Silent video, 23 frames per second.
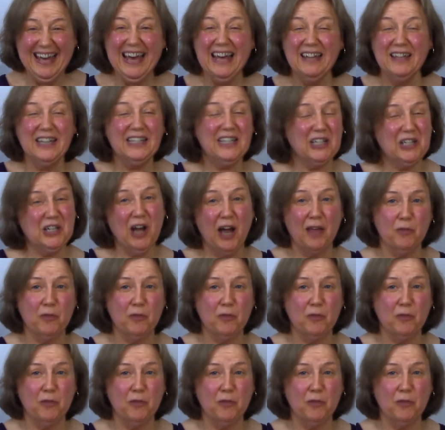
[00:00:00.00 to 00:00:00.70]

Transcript: This is not